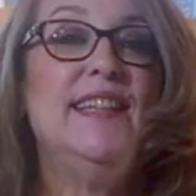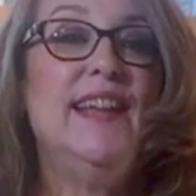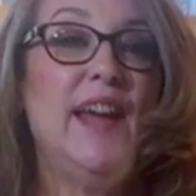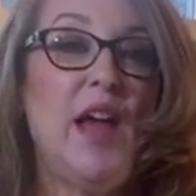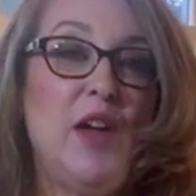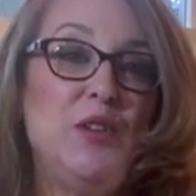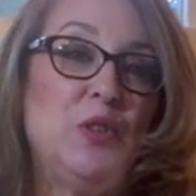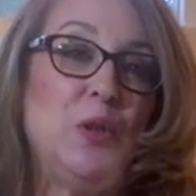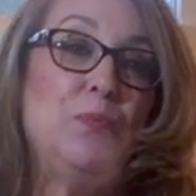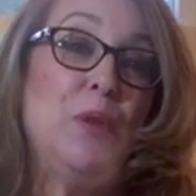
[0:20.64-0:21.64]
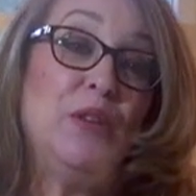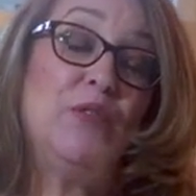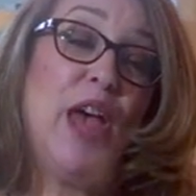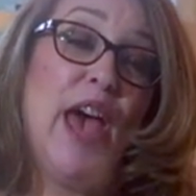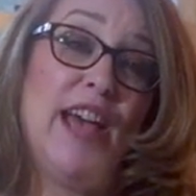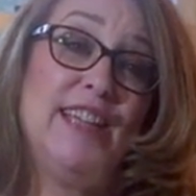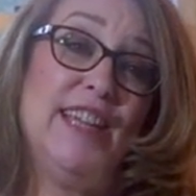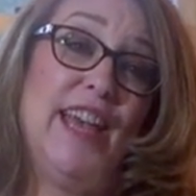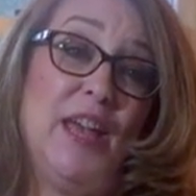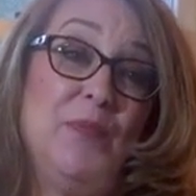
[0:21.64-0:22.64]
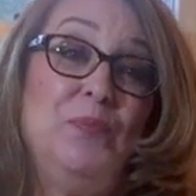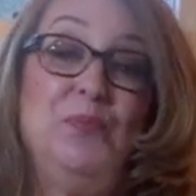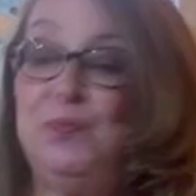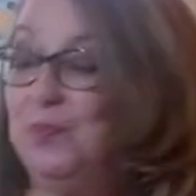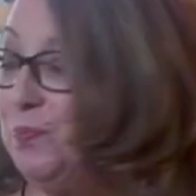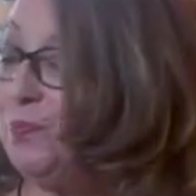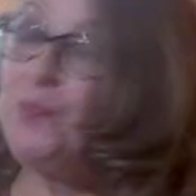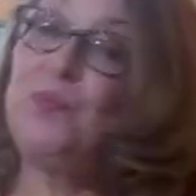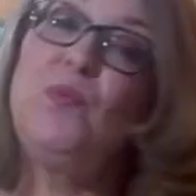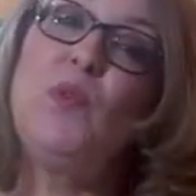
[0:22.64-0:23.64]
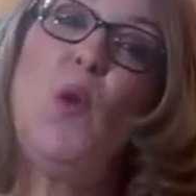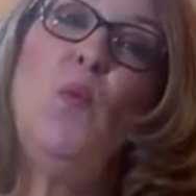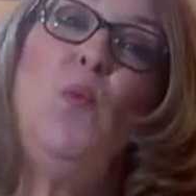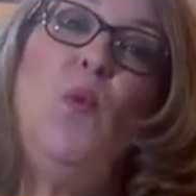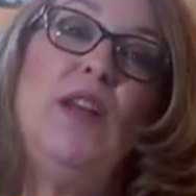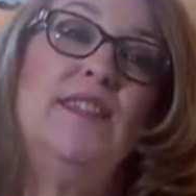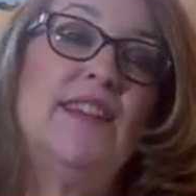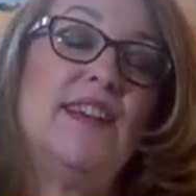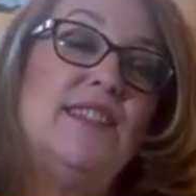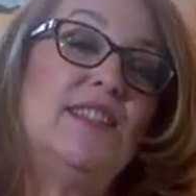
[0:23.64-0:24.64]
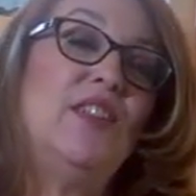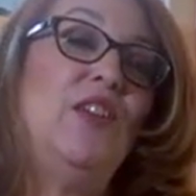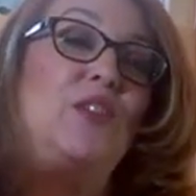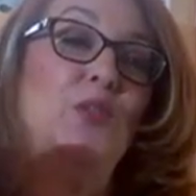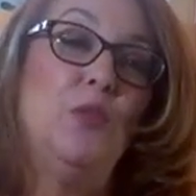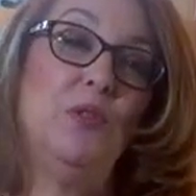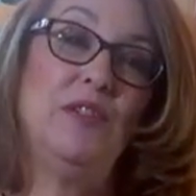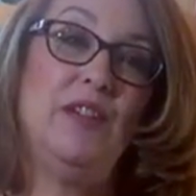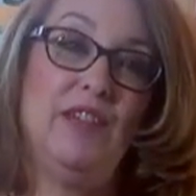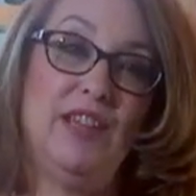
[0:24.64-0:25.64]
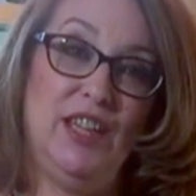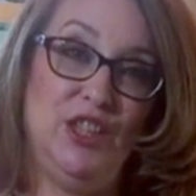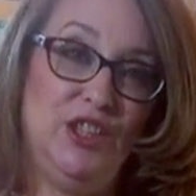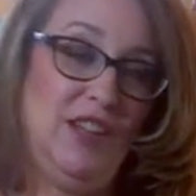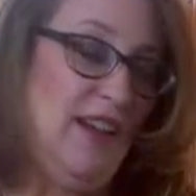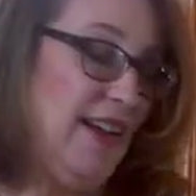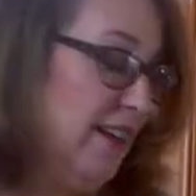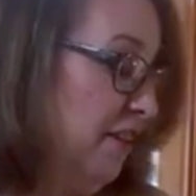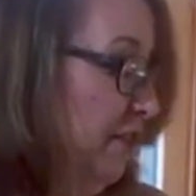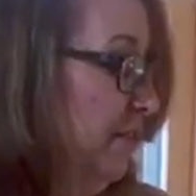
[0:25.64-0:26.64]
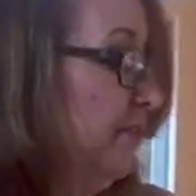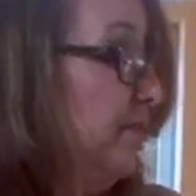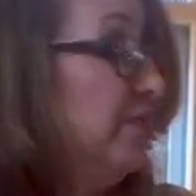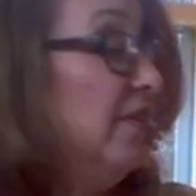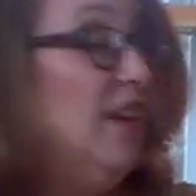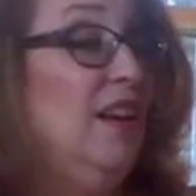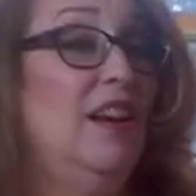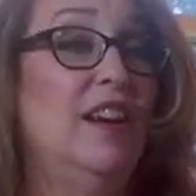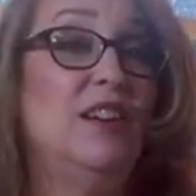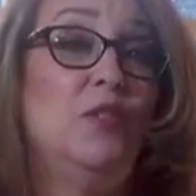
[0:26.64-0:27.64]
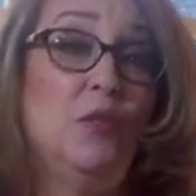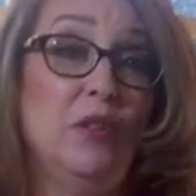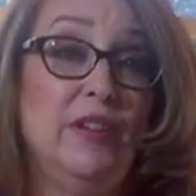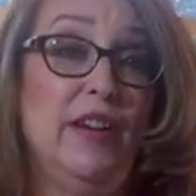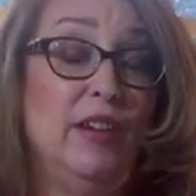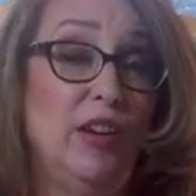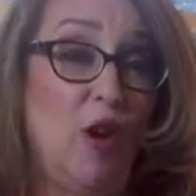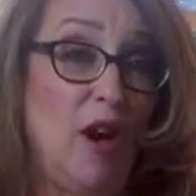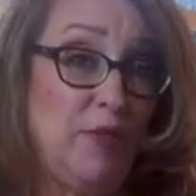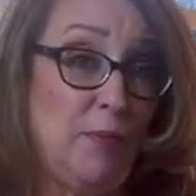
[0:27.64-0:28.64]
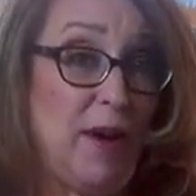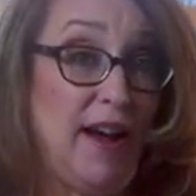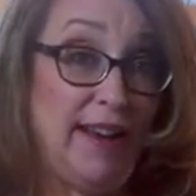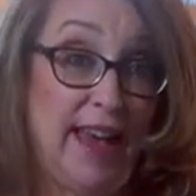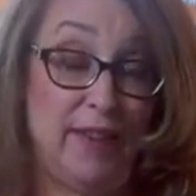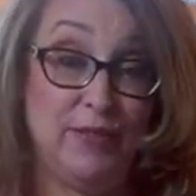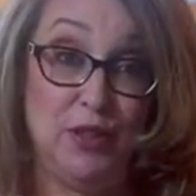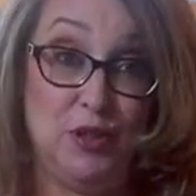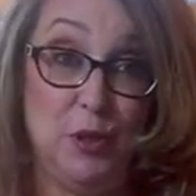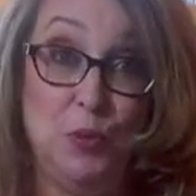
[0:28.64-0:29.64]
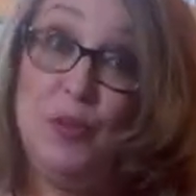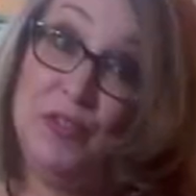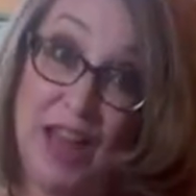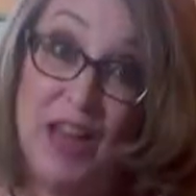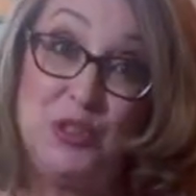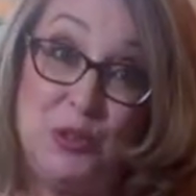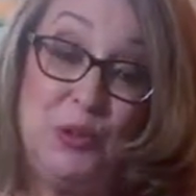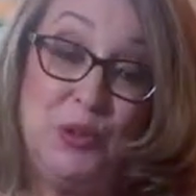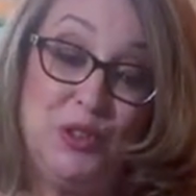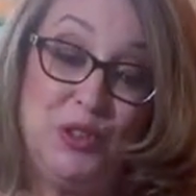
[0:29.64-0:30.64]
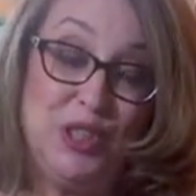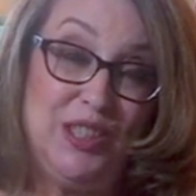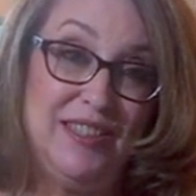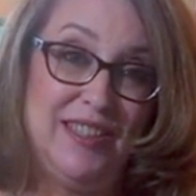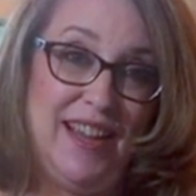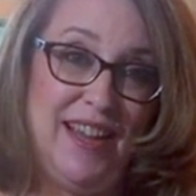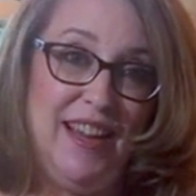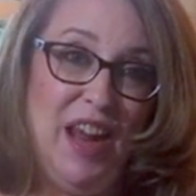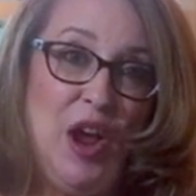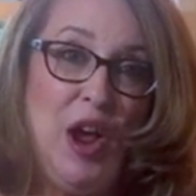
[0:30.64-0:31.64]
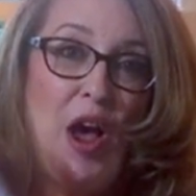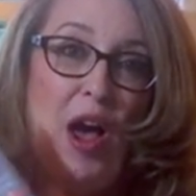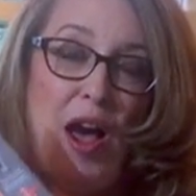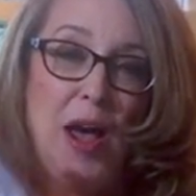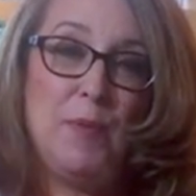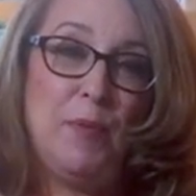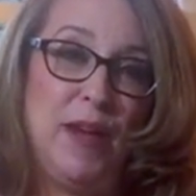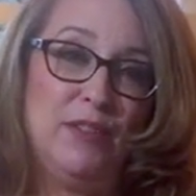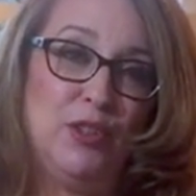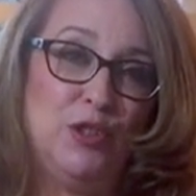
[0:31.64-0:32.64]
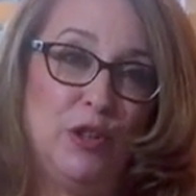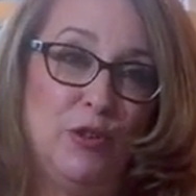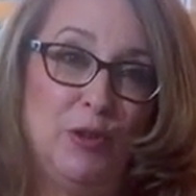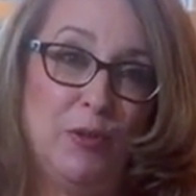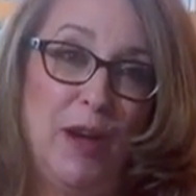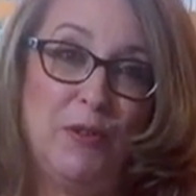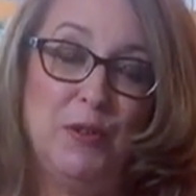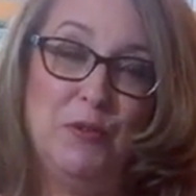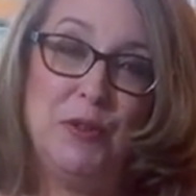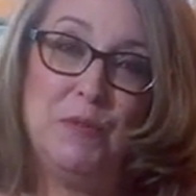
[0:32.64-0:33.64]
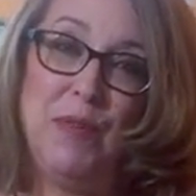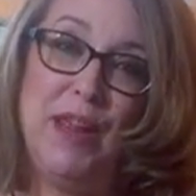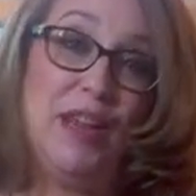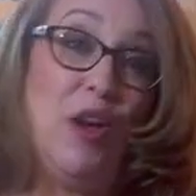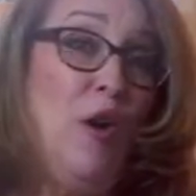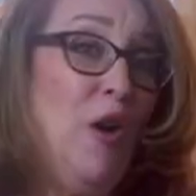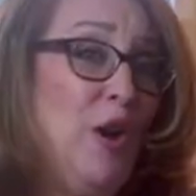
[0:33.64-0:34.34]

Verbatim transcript: Today is a bit of a hack day. What does an ordinary kitchen iron and an ordinary coffee pot have to do with National Grilled Cheese Day? I'm about to show you how you can make